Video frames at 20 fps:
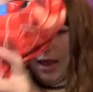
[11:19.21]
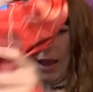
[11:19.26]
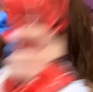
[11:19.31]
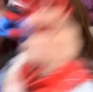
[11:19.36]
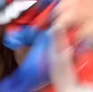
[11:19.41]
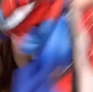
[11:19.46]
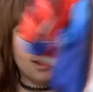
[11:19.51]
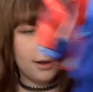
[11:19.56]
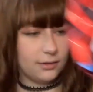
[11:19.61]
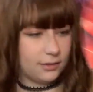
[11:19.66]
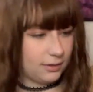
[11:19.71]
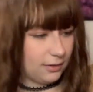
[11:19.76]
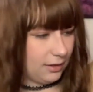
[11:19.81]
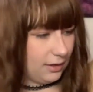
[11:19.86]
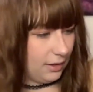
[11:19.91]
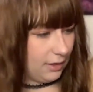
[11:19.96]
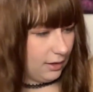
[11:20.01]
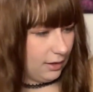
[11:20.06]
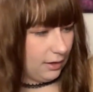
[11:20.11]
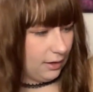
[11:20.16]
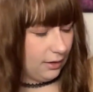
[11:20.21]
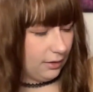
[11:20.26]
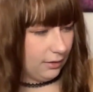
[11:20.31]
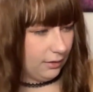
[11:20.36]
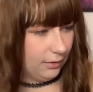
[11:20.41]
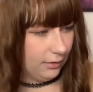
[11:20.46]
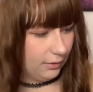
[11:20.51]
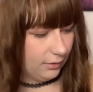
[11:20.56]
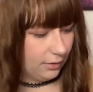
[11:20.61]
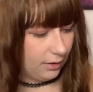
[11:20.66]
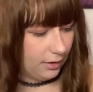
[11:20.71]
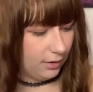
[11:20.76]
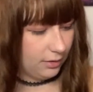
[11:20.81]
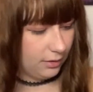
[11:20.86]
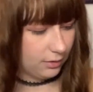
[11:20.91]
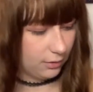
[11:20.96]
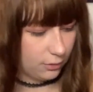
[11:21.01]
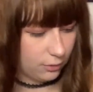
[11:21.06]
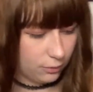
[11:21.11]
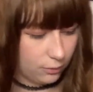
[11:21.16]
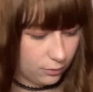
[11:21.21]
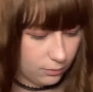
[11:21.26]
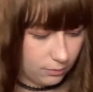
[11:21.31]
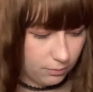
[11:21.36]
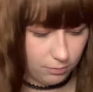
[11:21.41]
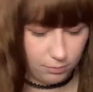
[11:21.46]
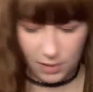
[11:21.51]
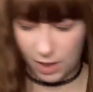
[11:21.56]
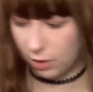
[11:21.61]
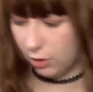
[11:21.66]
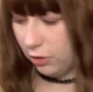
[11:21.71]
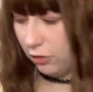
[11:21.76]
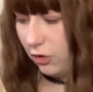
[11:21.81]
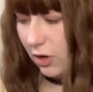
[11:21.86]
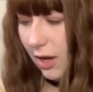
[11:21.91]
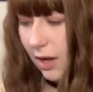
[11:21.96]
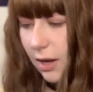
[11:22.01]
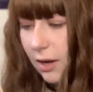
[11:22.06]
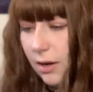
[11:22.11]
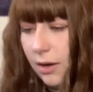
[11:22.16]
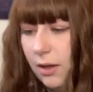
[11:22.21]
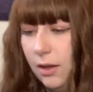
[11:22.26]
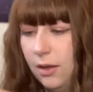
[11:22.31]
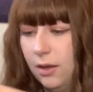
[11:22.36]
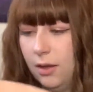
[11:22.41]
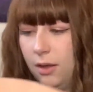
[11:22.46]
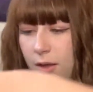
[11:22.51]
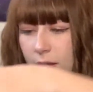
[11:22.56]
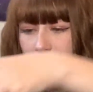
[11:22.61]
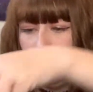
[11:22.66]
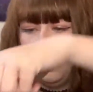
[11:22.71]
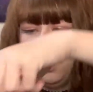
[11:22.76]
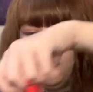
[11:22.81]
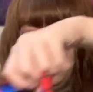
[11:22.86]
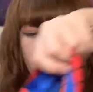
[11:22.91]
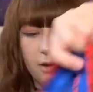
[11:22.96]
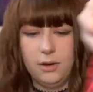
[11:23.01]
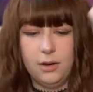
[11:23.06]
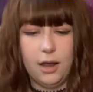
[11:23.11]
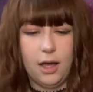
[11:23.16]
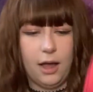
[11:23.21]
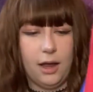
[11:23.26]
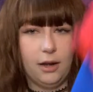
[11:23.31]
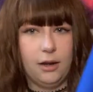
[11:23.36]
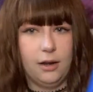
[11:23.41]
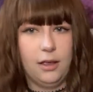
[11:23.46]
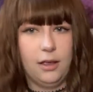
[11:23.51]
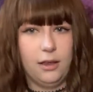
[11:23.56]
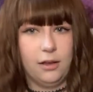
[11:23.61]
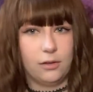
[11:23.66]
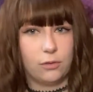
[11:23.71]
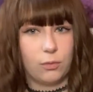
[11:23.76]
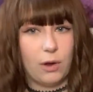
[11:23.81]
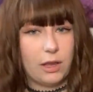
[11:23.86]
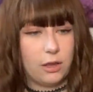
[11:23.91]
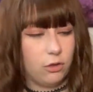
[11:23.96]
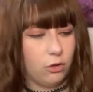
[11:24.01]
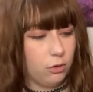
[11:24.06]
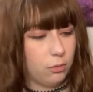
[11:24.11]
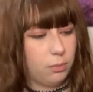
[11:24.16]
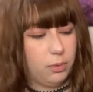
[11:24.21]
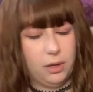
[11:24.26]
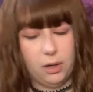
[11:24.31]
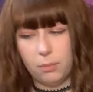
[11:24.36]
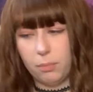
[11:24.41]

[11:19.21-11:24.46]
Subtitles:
8 is Mary Jane. 9 is regular Peter